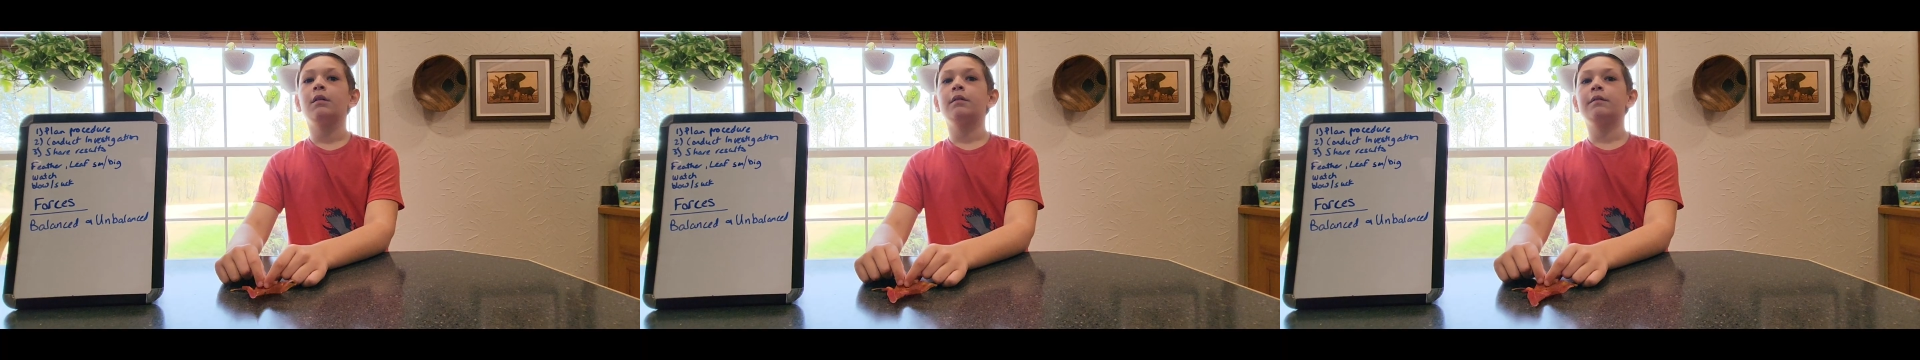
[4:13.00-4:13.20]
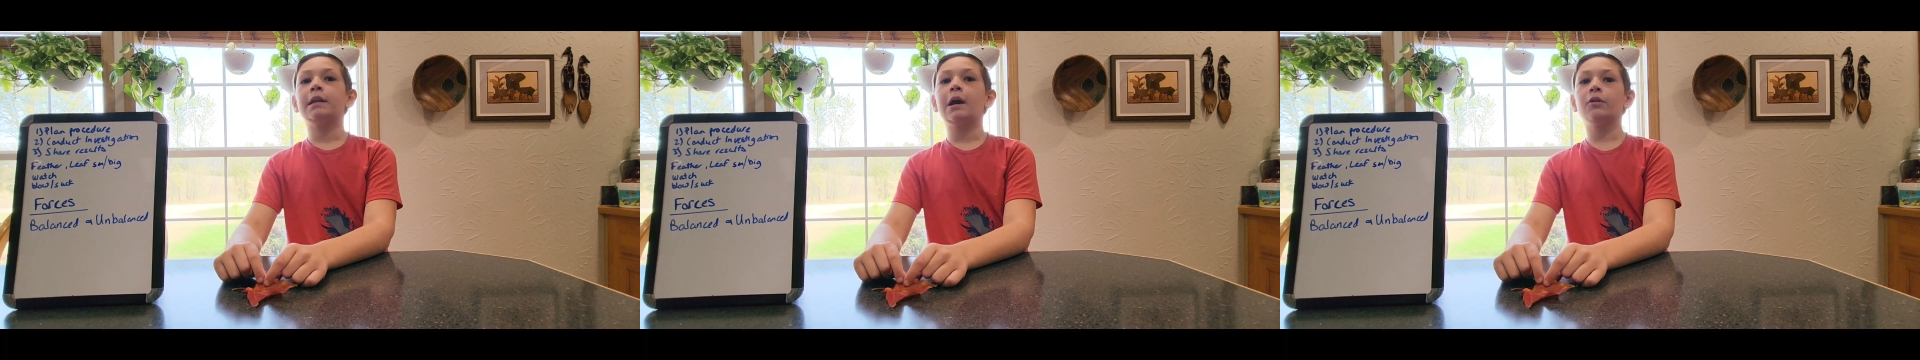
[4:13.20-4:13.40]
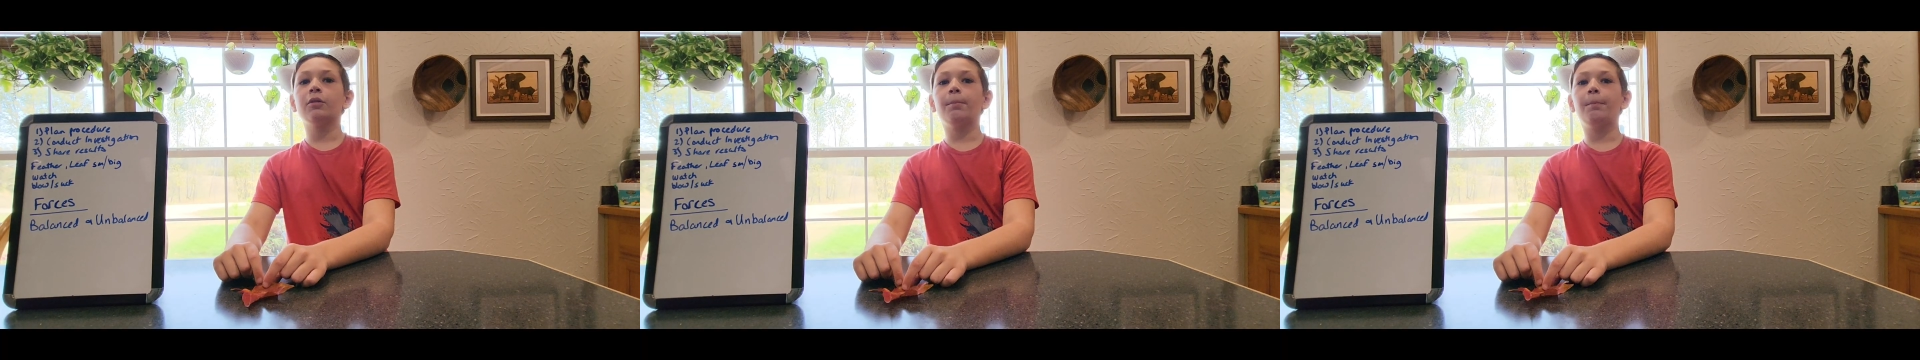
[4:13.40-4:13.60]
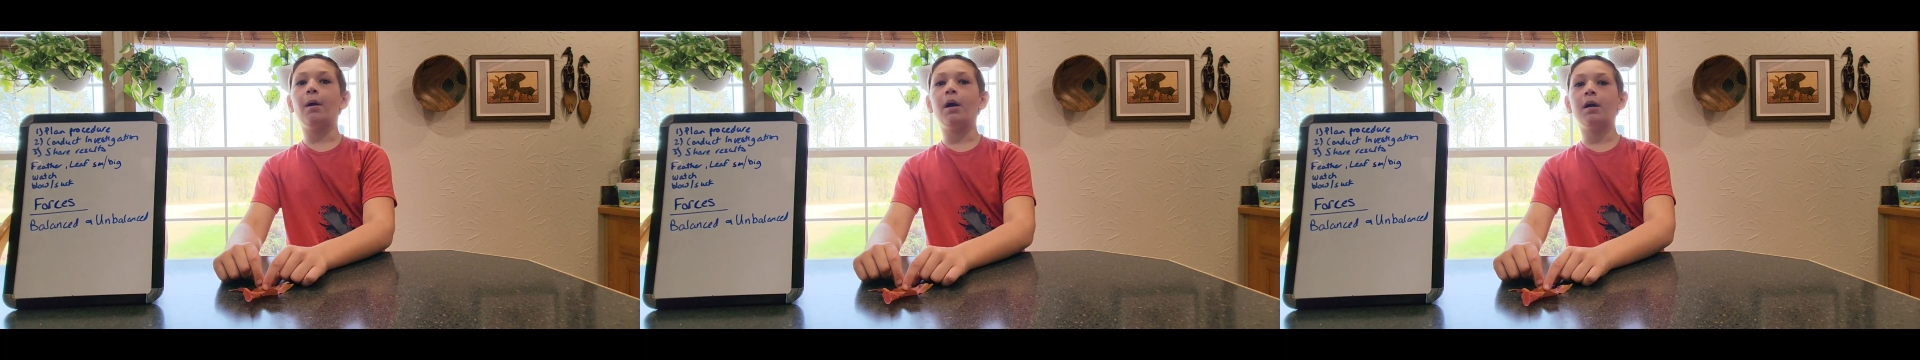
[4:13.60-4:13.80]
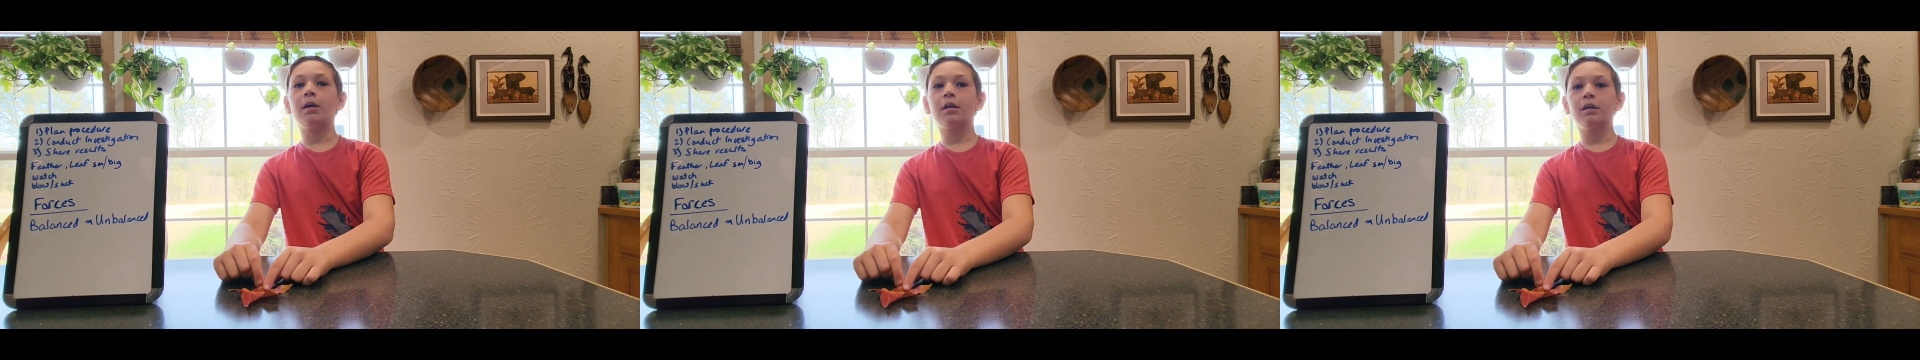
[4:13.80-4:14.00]
Now the
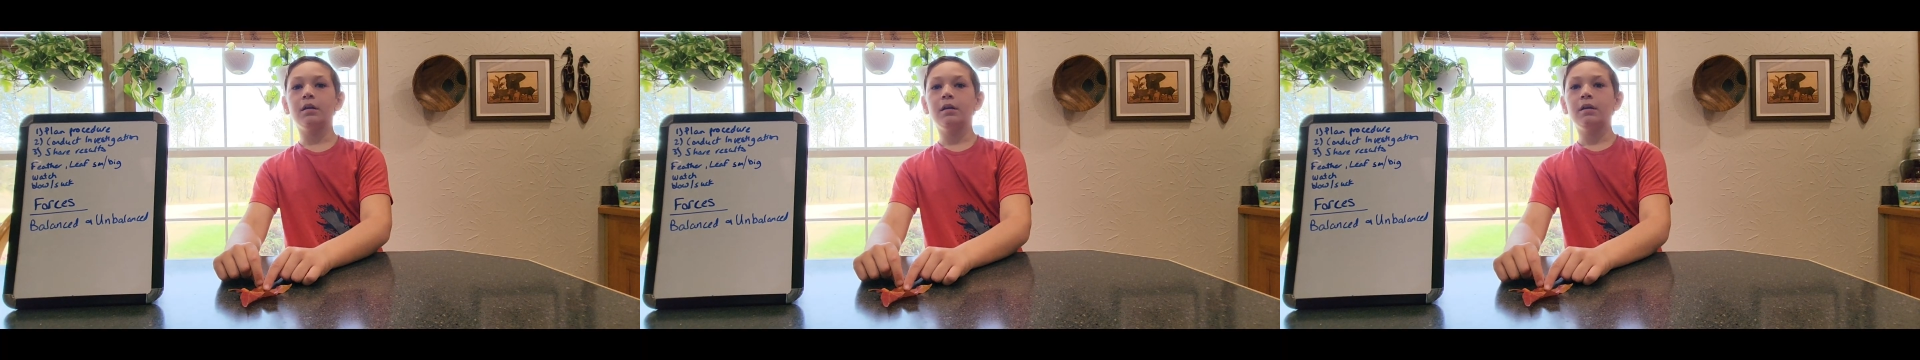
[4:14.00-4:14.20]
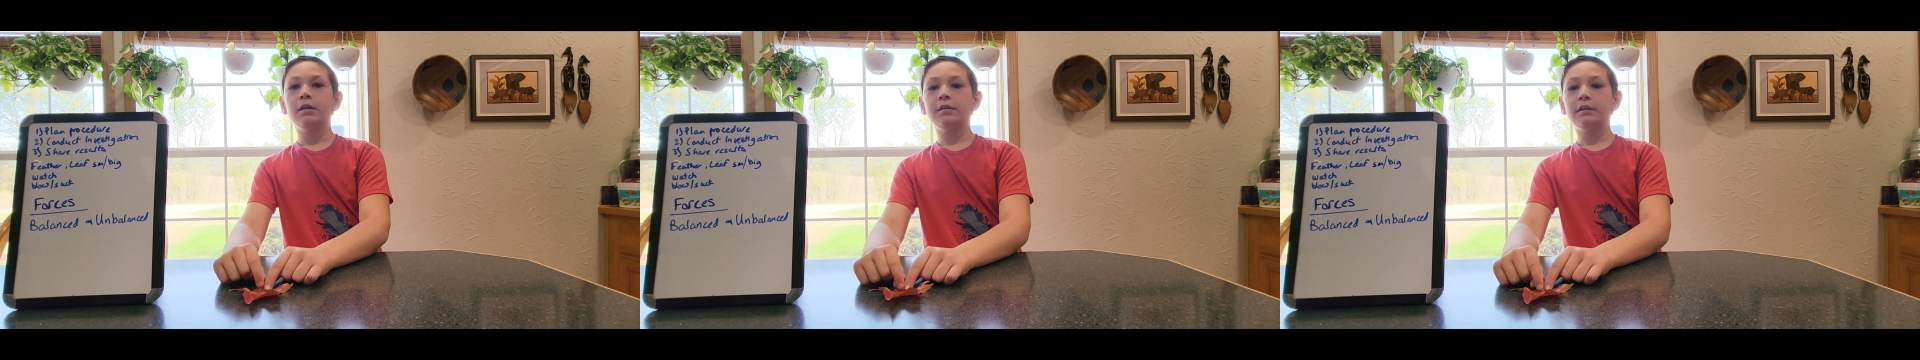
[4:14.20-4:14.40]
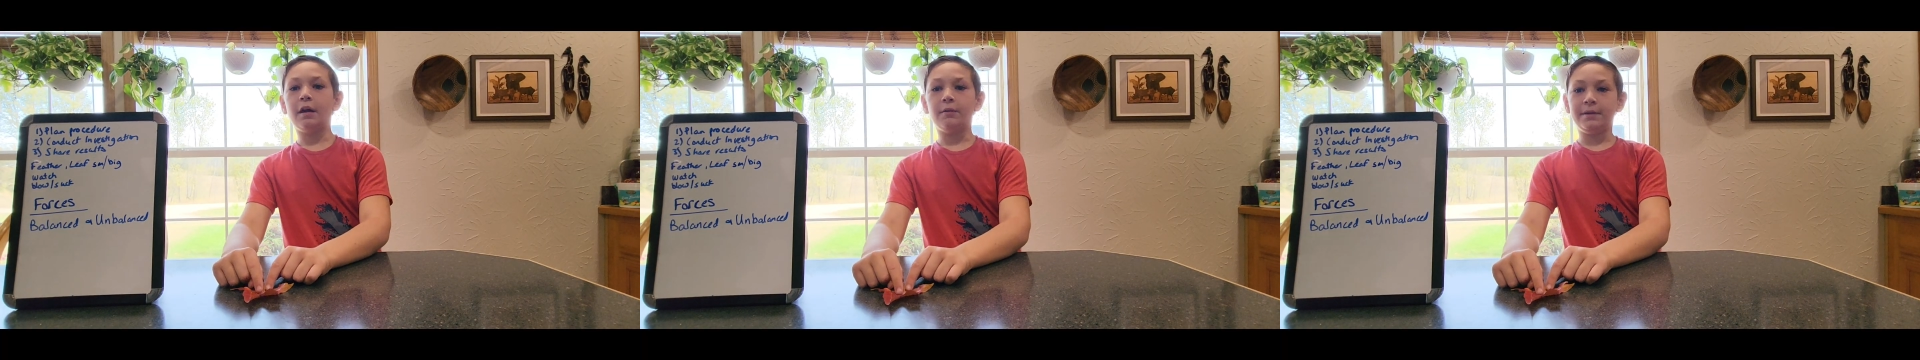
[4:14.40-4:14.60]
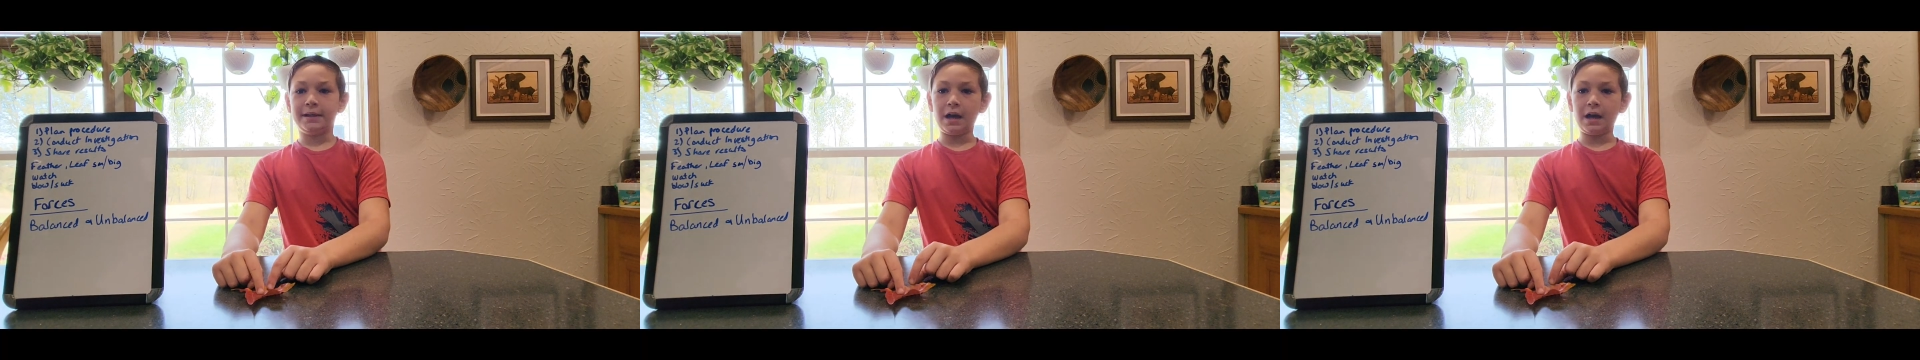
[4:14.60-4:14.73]
part that we